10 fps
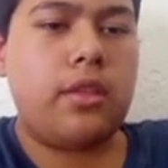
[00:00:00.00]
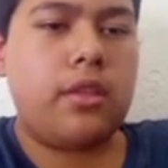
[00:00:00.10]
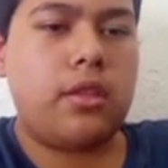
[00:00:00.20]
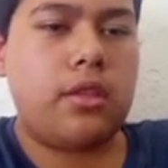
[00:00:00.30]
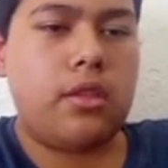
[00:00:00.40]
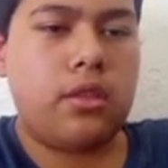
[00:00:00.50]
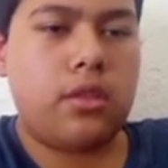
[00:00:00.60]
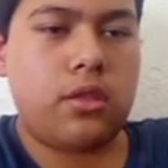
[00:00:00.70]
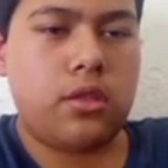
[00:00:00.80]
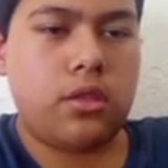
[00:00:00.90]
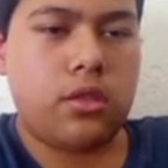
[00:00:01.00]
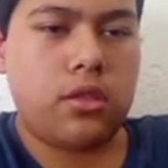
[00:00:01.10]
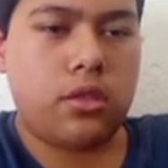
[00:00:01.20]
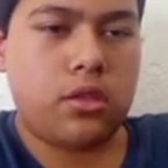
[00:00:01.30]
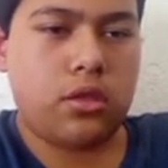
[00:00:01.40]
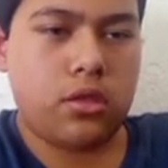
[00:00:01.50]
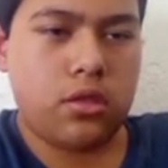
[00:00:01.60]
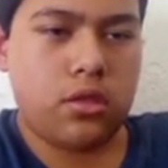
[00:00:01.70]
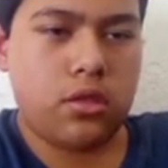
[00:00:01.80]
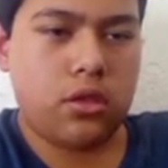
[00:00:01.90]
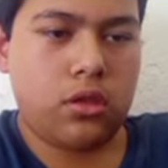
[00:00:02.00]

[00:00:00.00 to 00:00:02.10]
[no speech]